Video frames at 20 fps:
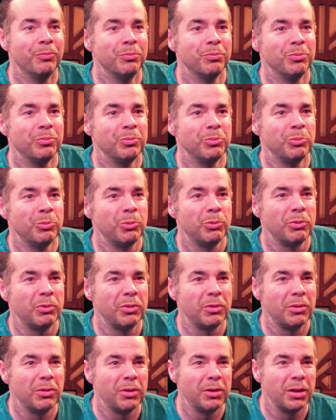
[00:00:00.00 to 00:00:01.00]
Now
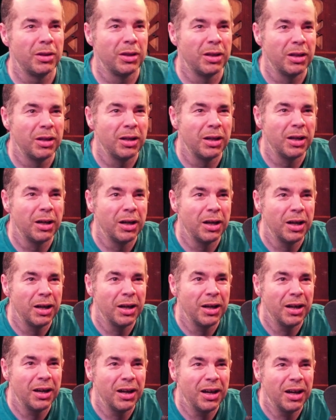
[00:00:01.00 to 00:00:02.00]
see, that's a very
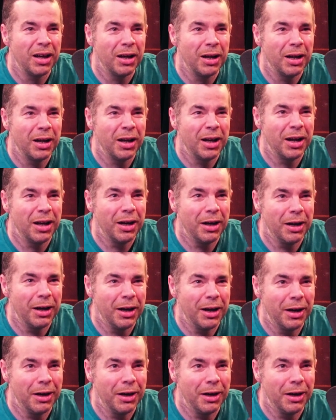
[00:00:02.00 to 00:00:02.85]
nice thing to say.